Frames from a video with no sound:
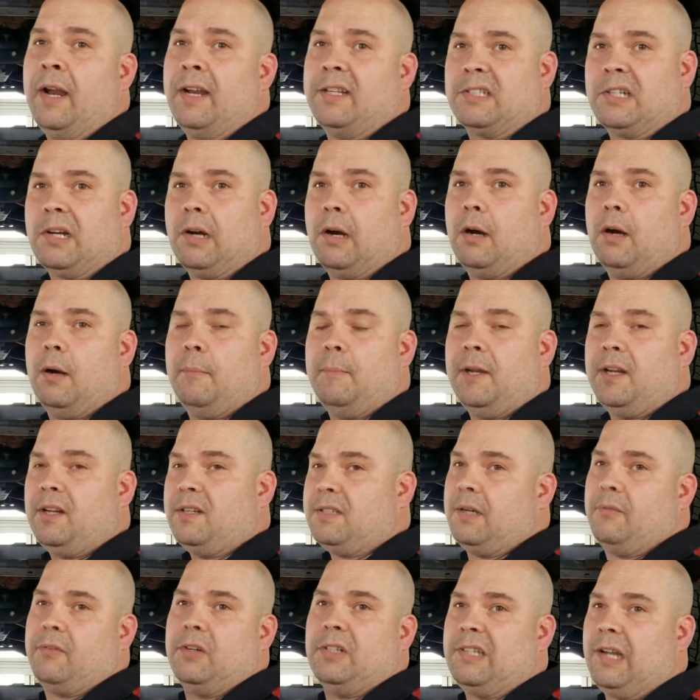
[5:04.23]
car, because
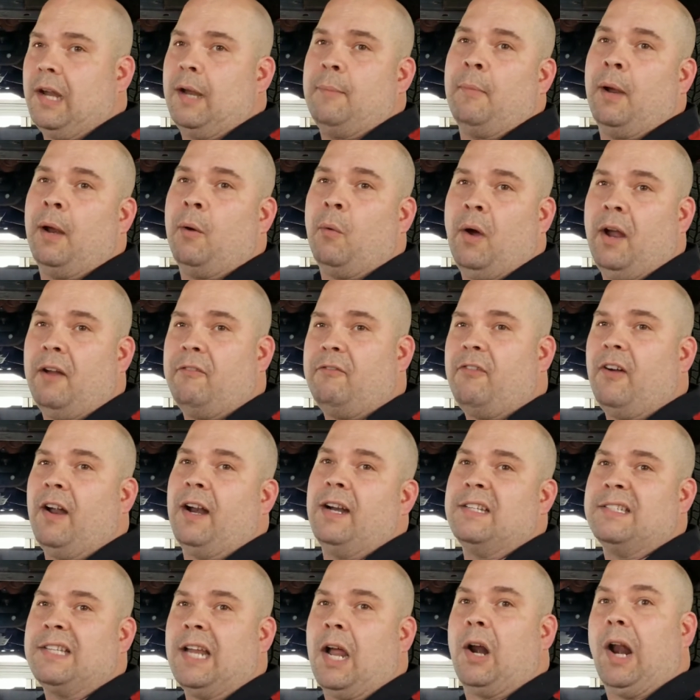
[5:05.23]
every time my wife
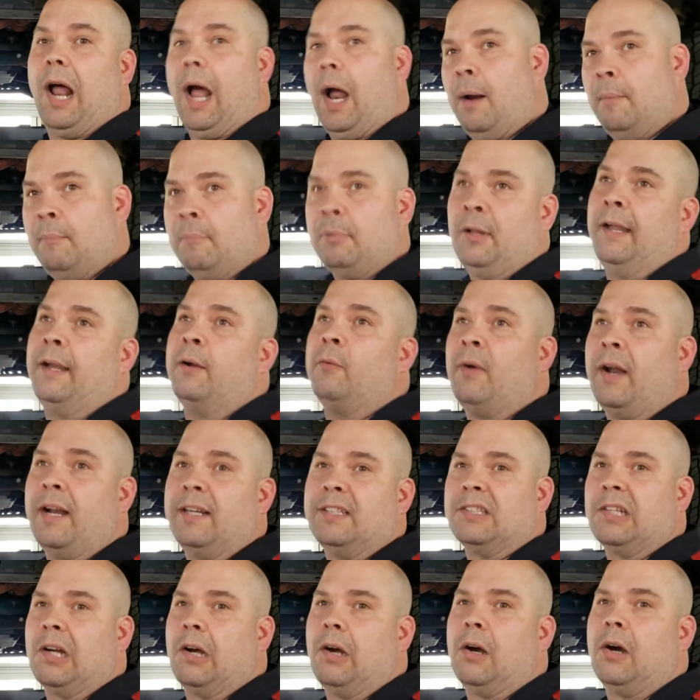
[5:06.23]
finds out I'm playing
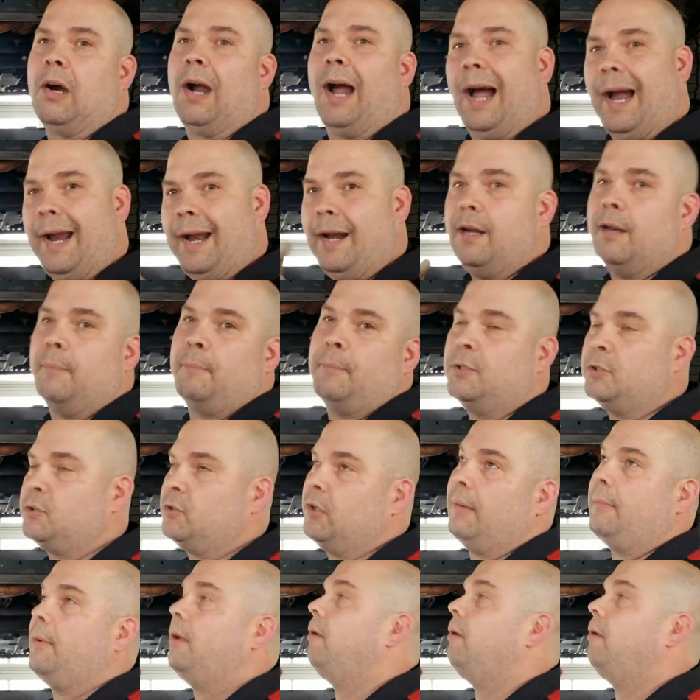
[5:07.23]
race car, I end up in trouble.